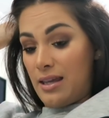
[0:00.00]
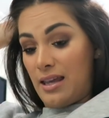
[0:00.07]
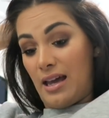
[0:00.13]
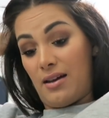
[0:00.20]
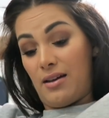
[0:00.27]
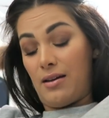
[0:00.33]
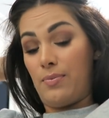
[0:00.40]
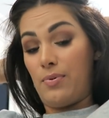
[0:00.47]

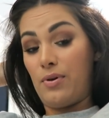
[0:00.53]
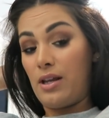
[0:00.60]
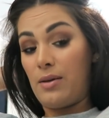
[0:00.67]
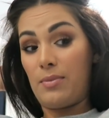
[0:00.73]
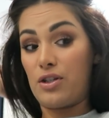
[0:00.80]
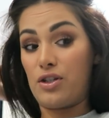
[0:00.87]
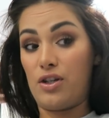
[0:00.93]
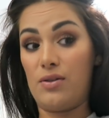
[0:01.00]
yeah, I pretty
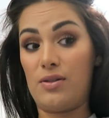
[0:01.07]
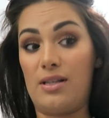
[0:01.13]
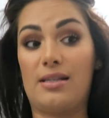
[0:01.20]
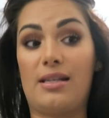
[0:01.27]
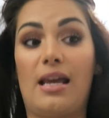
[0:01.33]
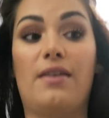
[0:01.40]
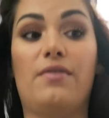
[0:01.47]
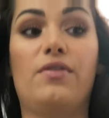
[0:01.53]
much use
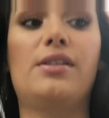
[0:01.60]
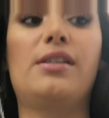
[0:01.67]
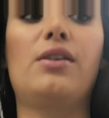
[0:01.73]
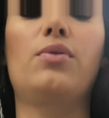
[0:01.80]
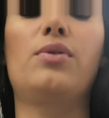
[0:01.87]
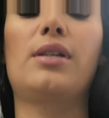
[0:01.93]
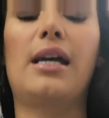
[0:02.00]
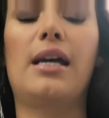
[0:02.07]
this every
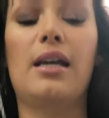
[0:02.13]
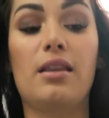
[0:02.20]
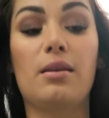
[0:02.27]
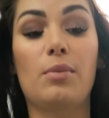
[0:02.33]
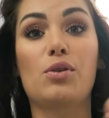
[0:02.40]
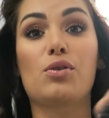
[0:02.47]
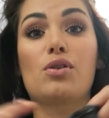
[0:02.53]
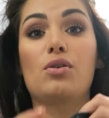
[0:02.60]
single day.
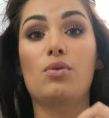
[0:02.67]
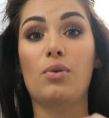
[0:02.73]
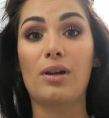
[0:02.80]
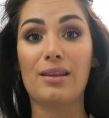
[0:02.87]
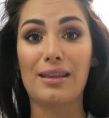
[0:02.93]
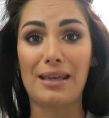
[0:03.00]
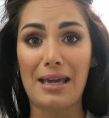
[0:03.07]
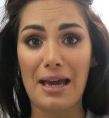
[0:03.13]
The most
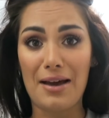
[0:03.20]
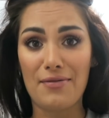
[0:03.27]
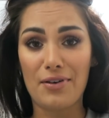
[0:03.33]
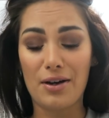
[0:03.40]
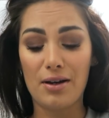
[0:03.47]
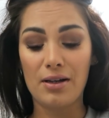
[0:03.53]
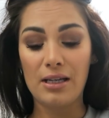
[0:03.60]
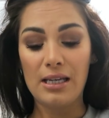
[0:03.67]
annoying thing
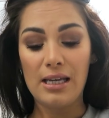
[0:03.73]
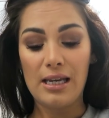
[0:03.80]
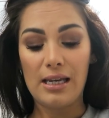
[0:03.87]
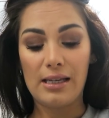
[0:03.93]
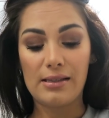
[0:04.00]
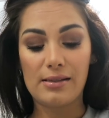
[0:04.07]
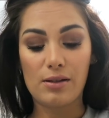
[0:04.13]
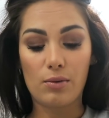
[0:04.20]
ever
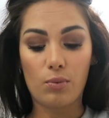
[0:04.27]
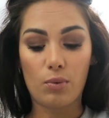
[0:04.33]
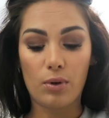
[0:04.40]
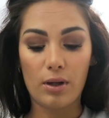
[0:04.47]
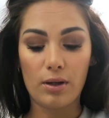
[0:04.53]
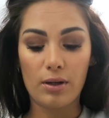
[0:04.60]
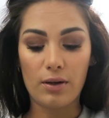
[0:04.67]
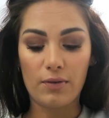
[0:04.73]
is that
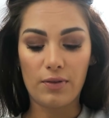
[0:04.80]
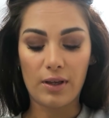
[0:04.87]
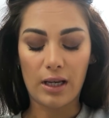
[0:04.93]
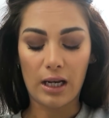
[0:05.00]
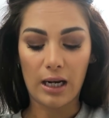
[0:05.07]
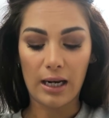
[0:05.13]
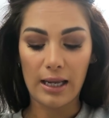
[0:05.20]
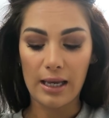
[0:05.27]
one of the
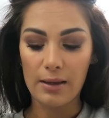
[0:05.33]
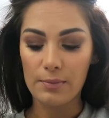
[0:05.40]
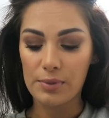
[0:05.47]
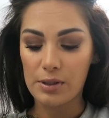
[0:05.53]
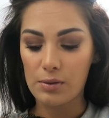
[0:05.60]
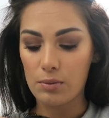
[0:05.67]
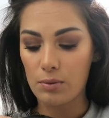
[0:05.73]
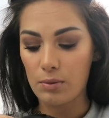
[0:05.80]

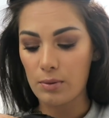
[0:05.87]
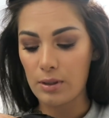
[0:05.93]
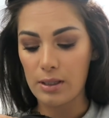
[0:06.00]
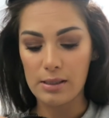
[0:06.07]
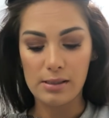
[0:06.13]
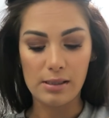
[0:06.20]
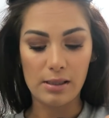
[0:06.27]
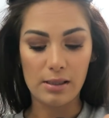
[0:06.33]
clips, what one is